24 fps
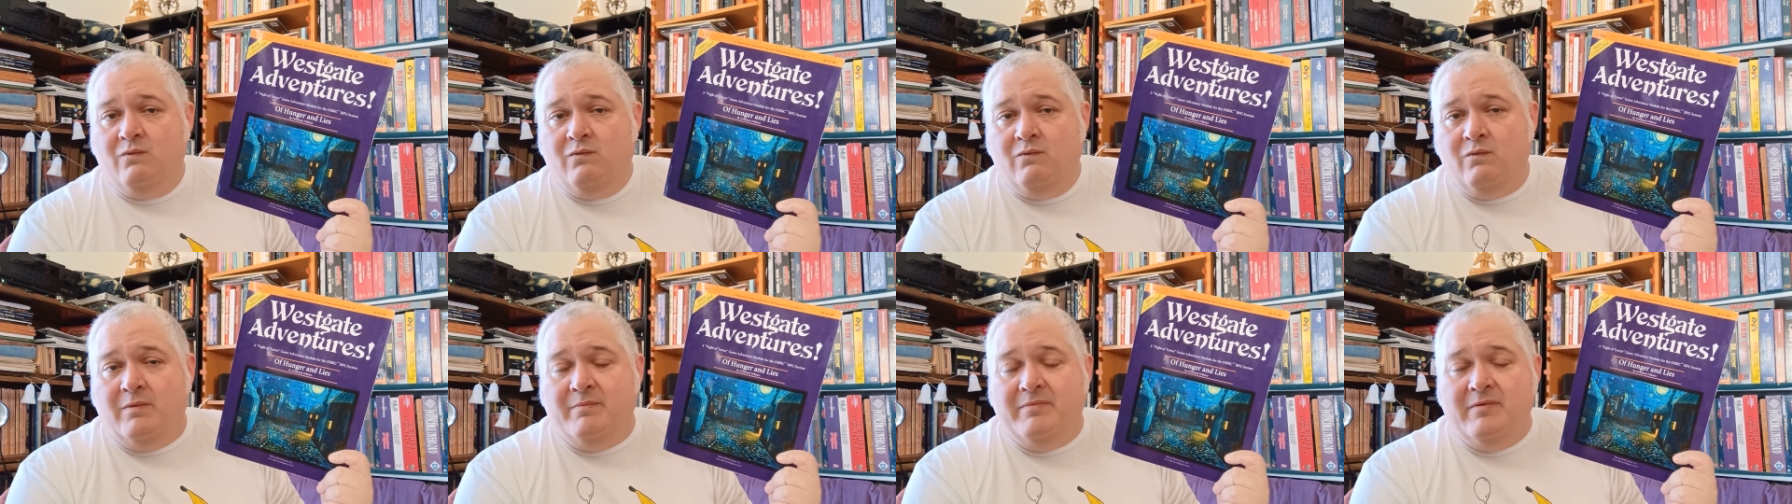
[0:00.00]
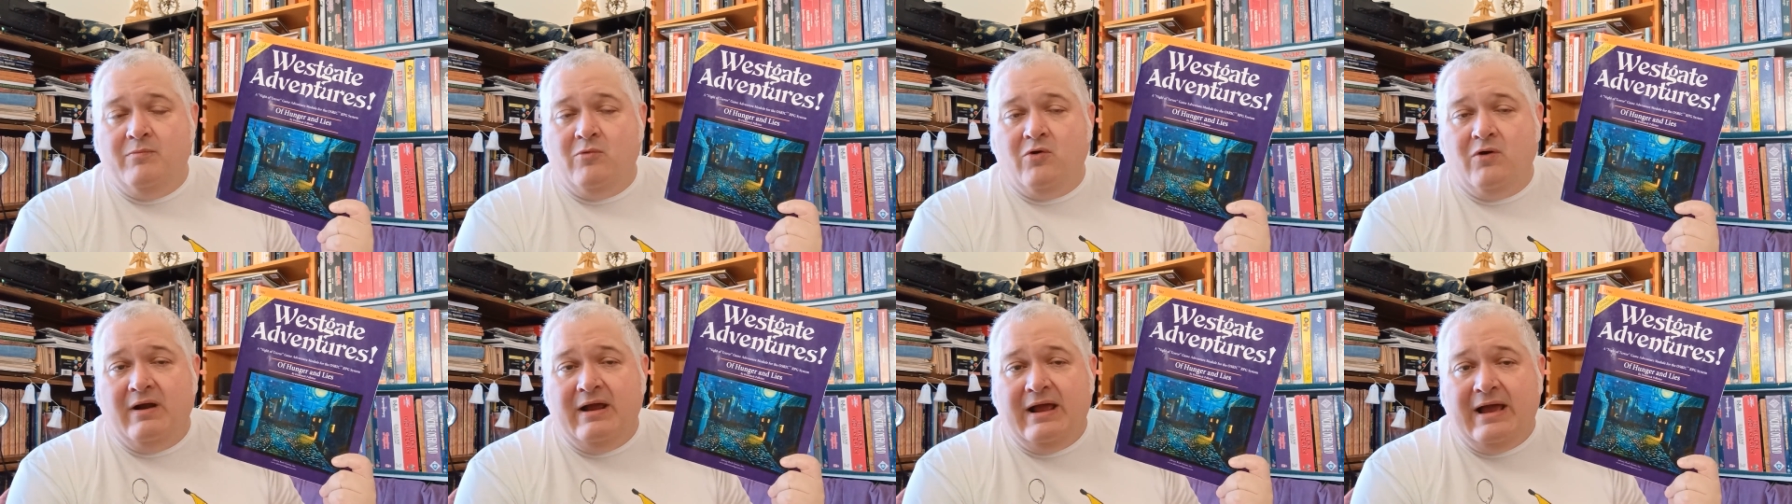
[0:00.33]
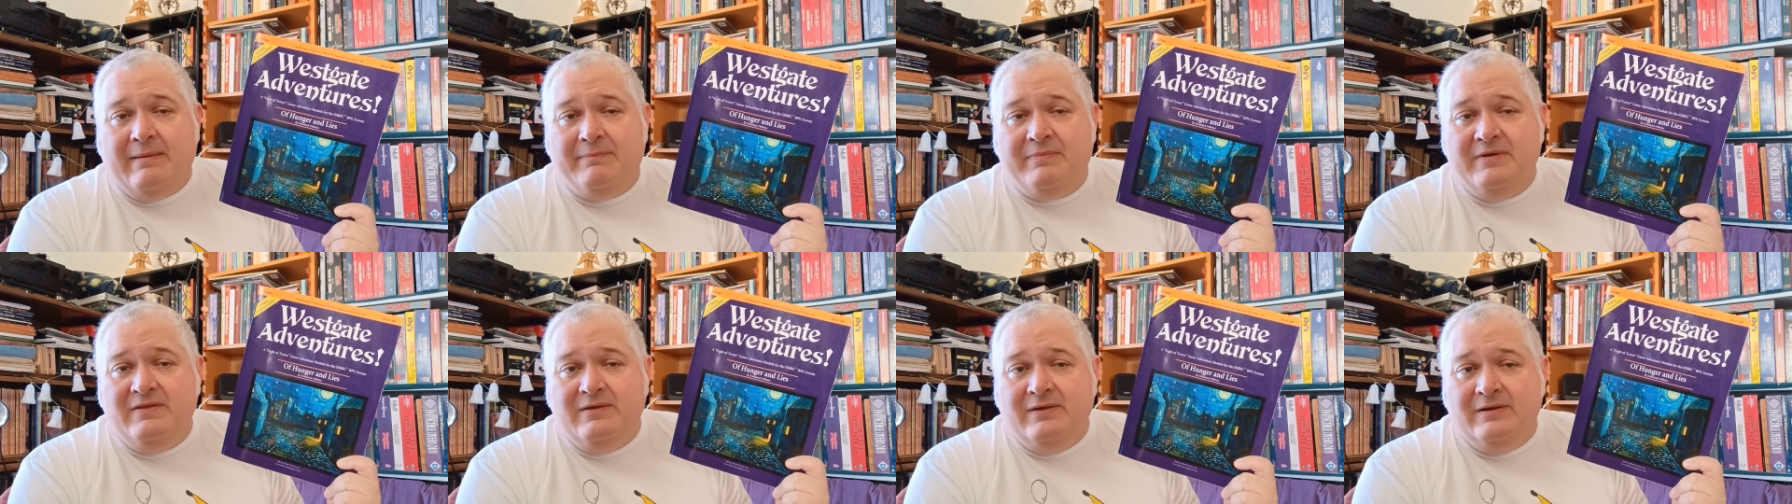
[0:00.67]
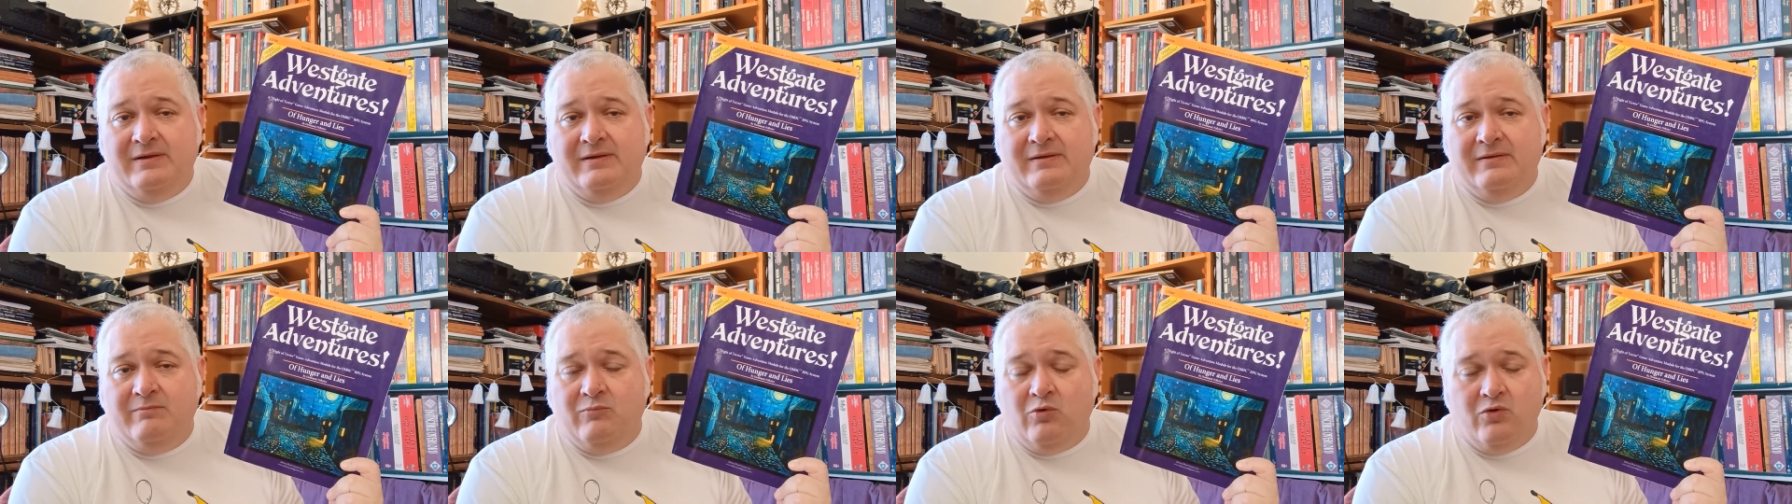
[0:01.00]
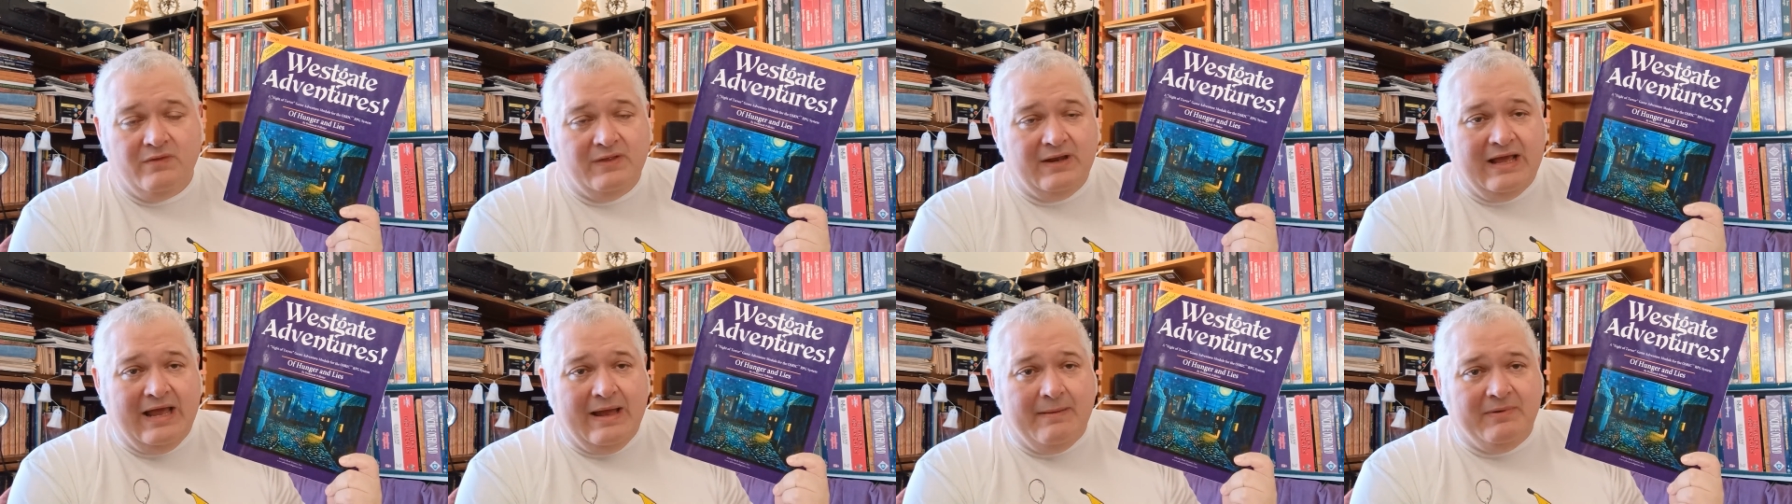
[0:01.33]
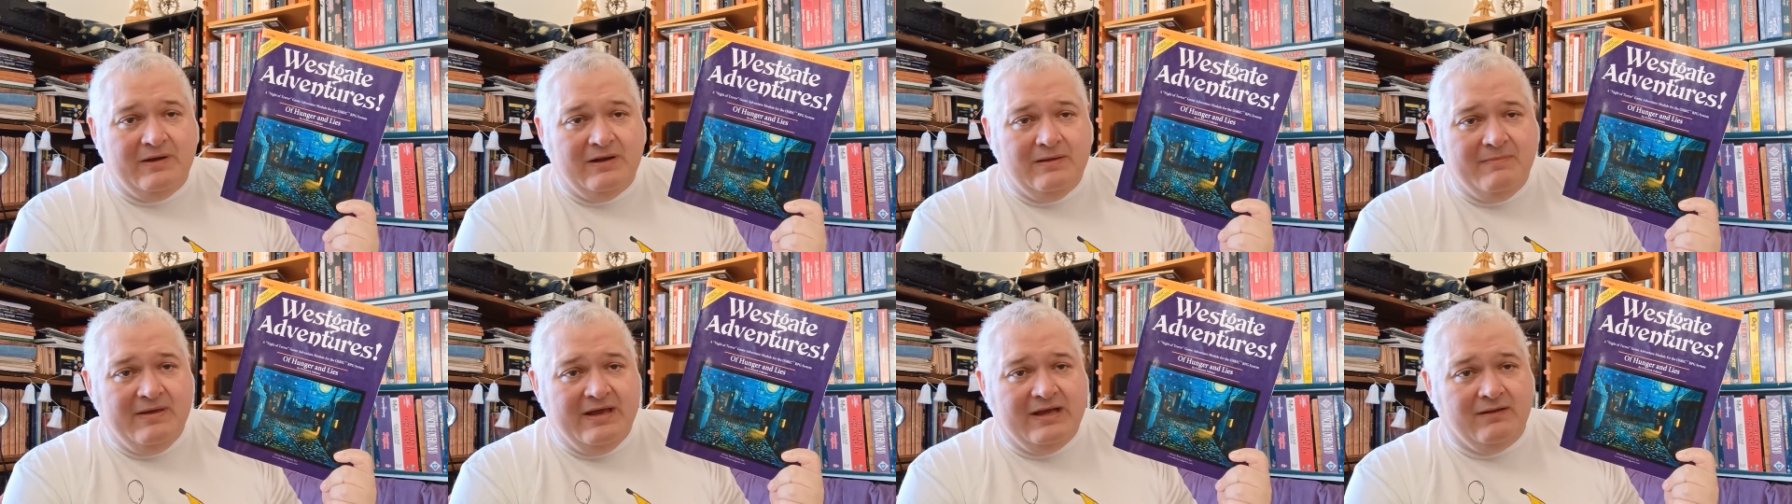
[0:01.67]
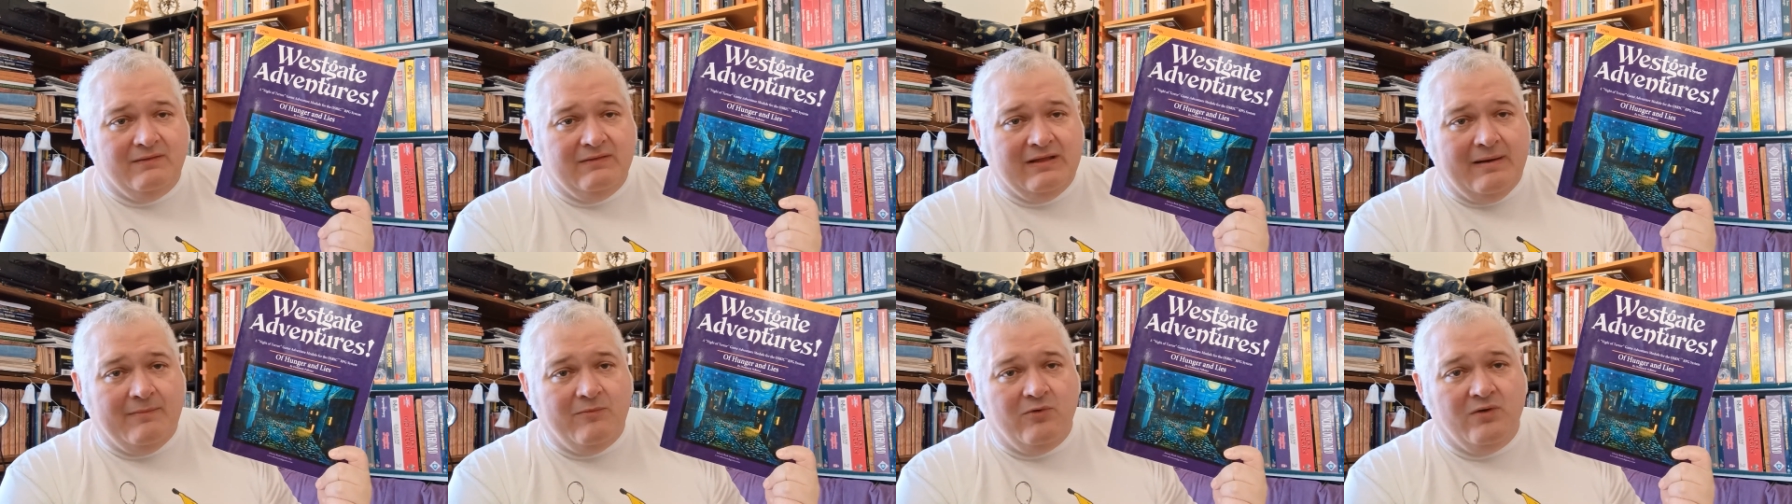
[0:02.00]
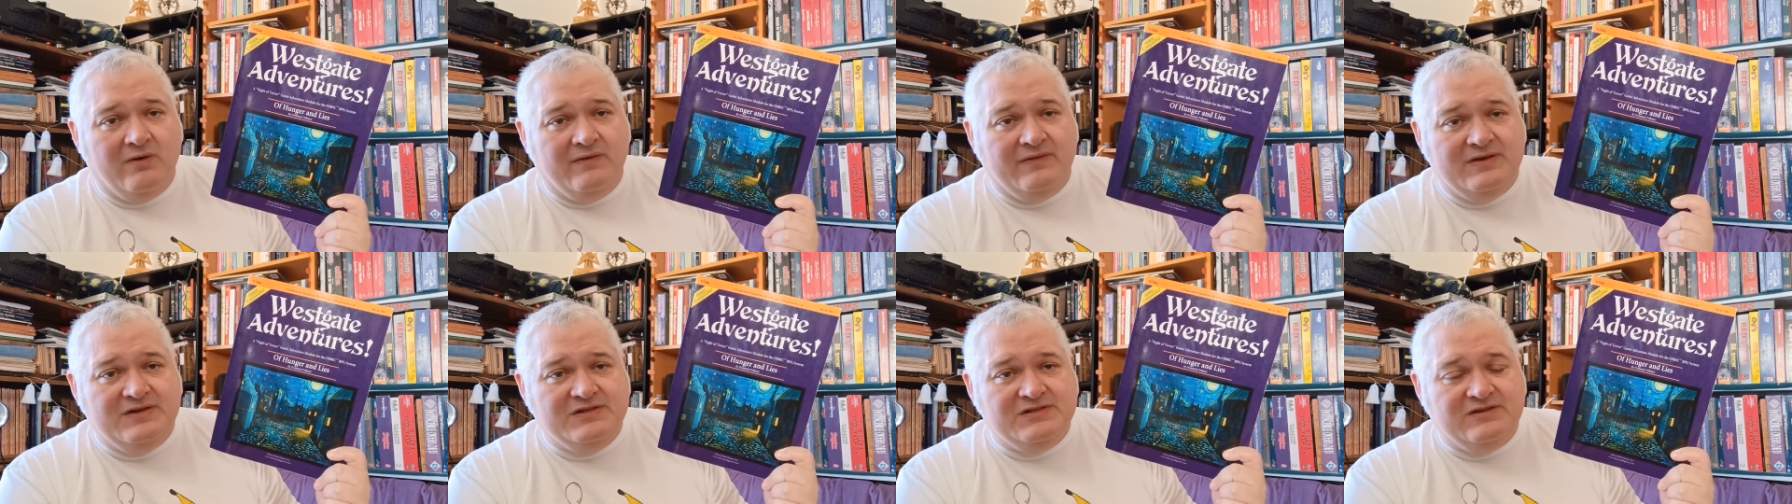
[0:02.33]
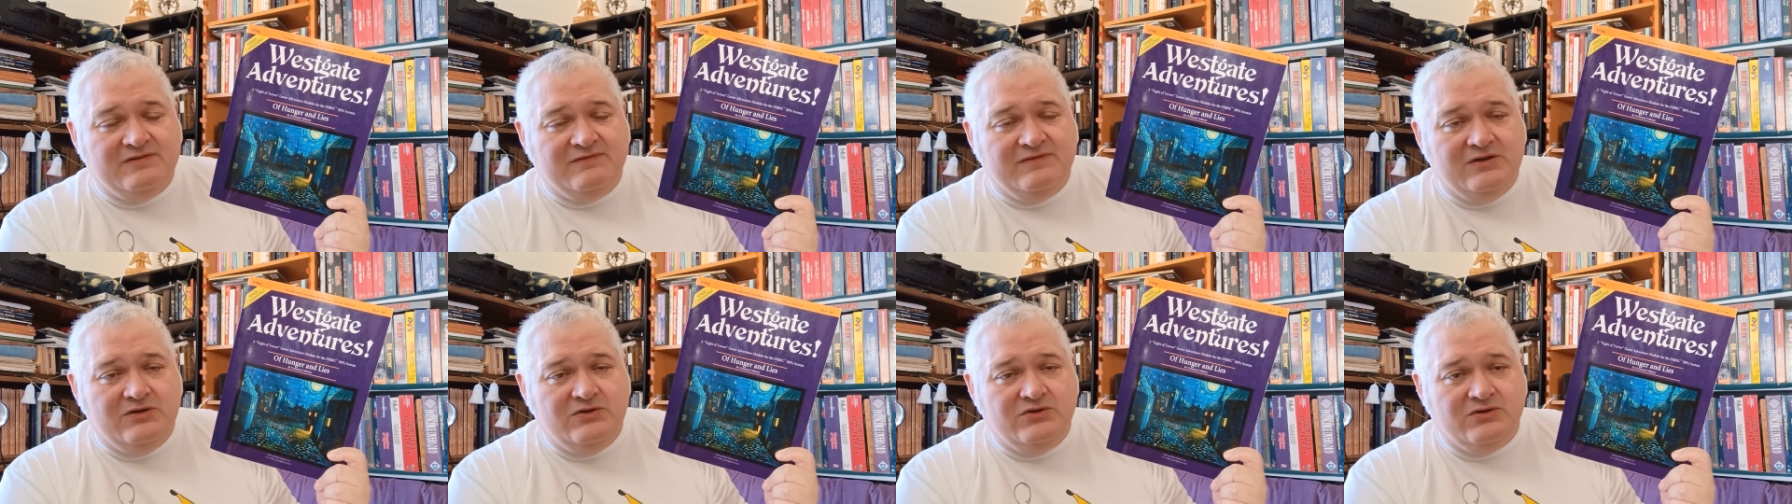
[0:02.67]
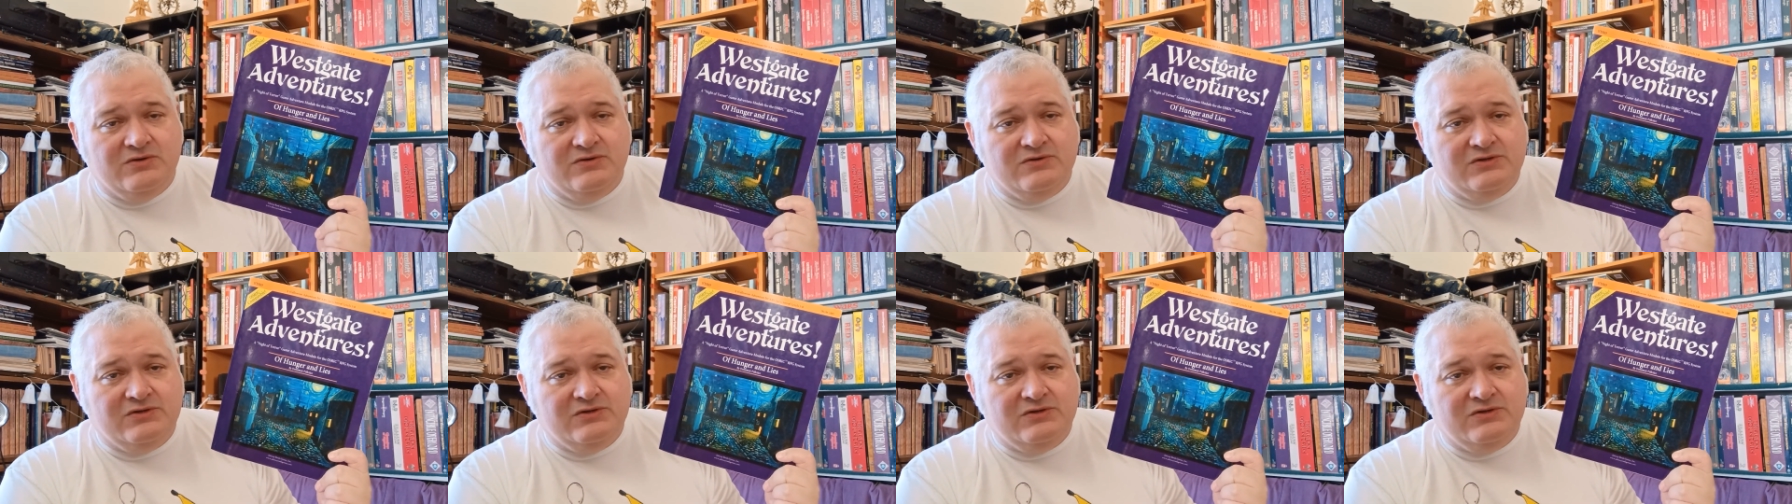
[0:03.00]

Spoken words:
we'll be more than happy to make a lot more of these in the future.